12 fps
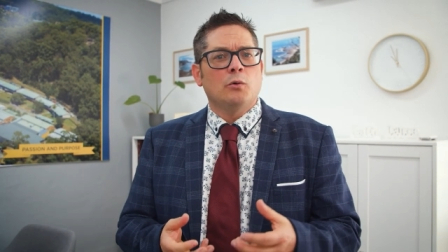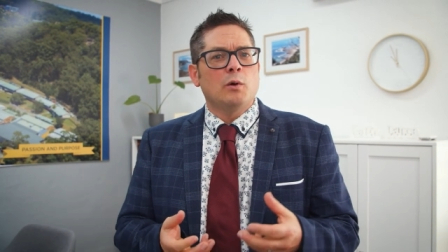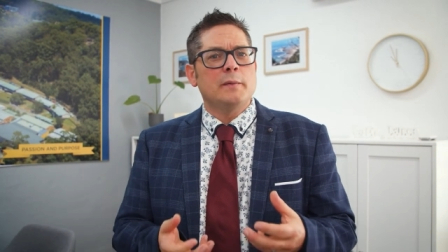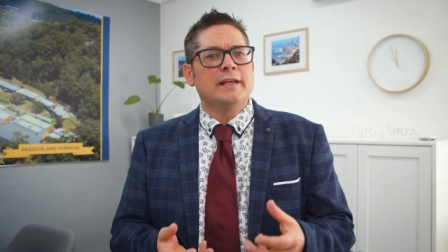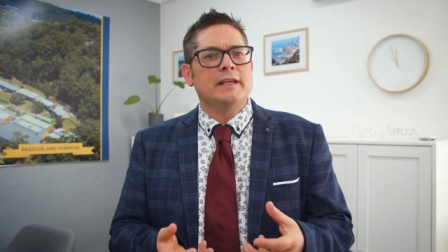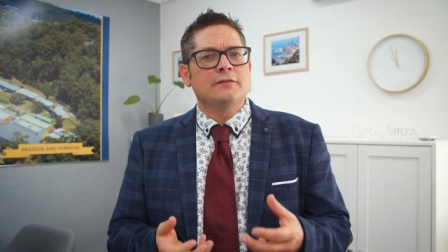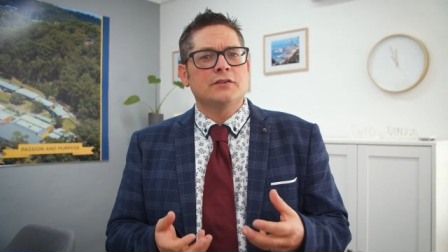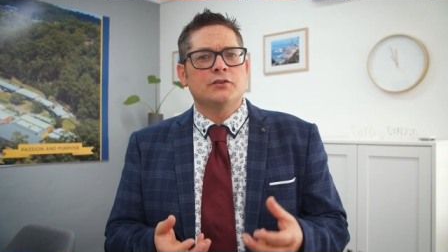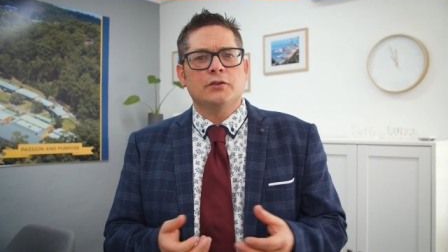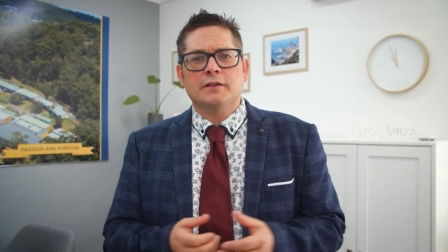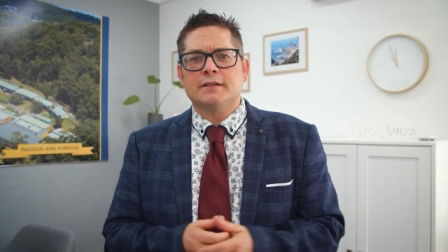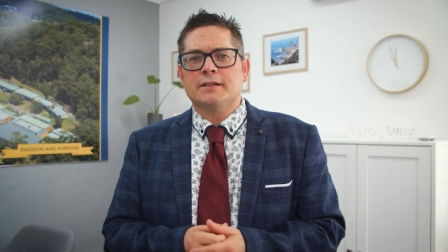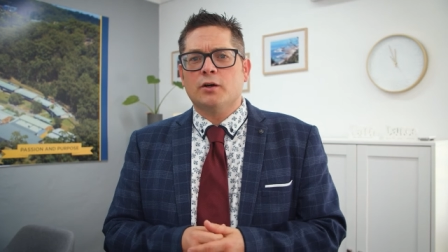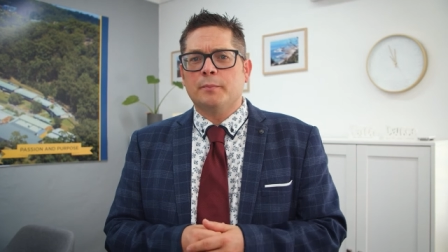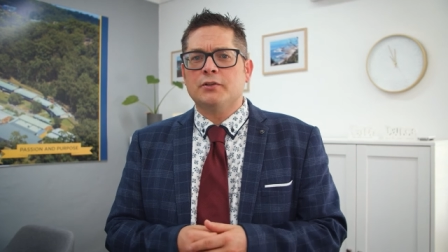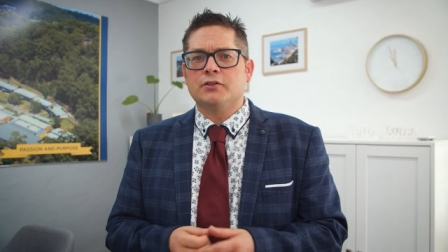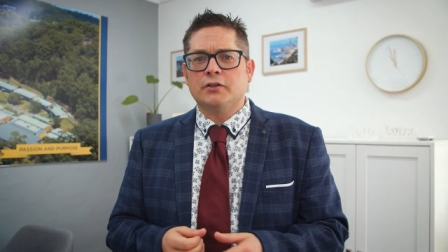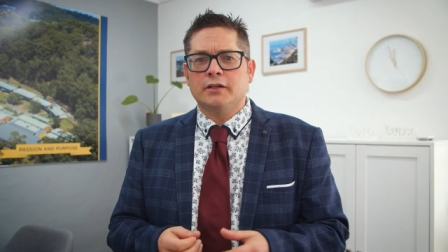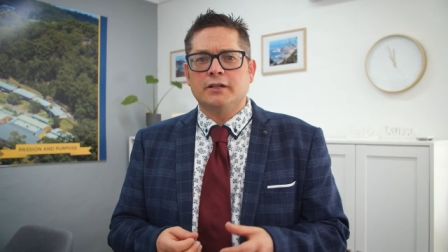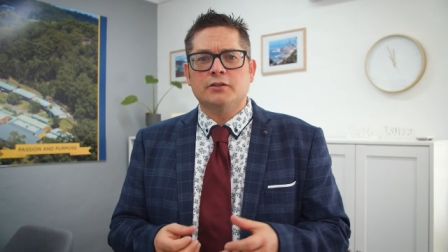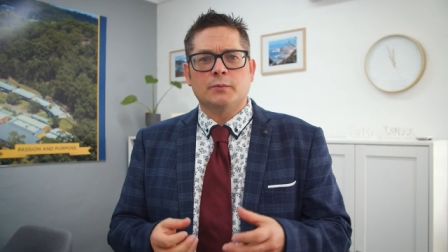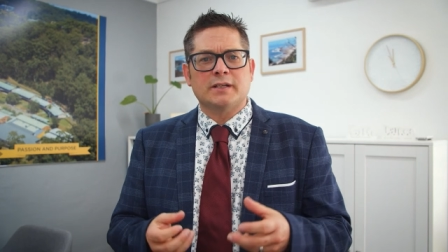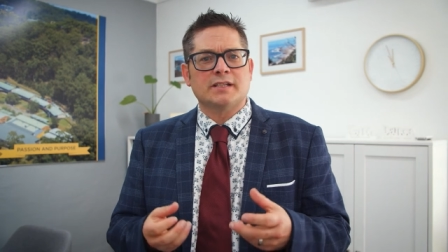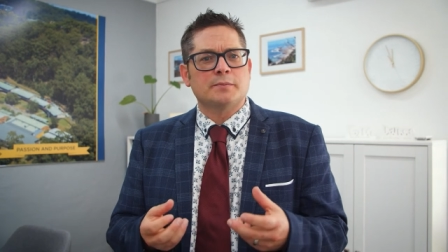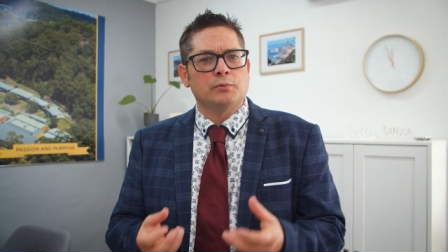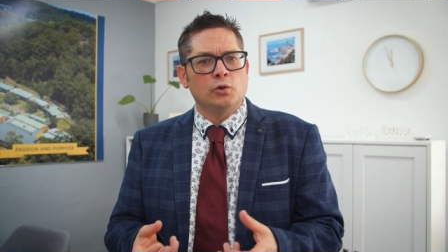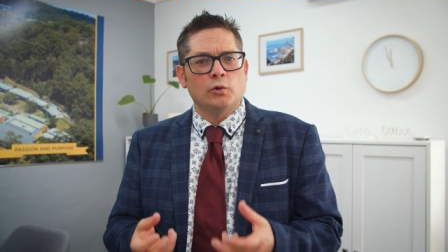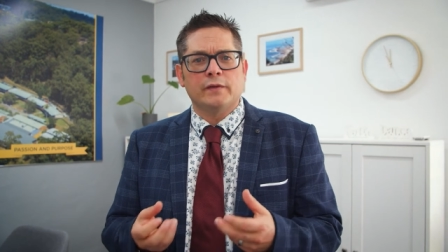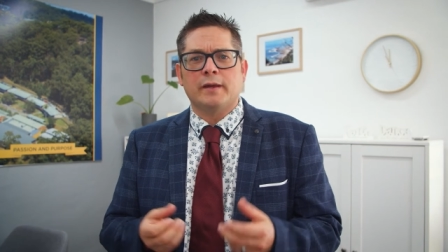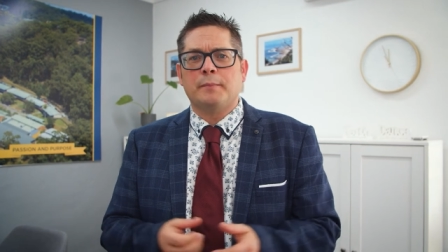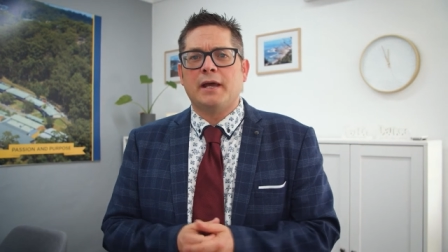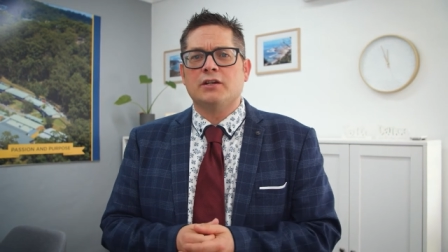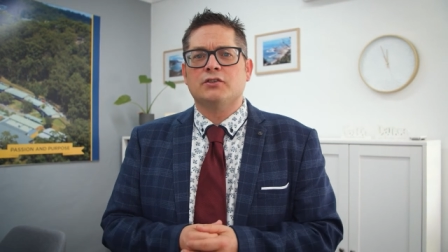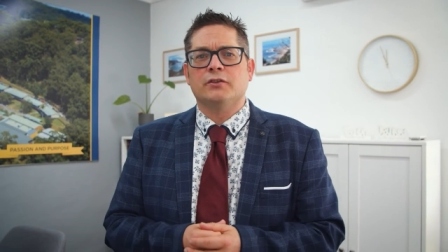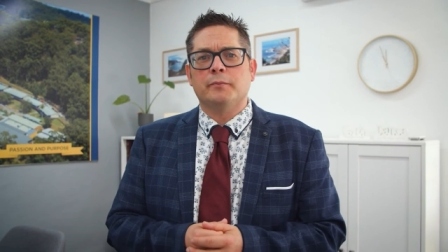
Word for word: where we give students the opportunity to explore their passion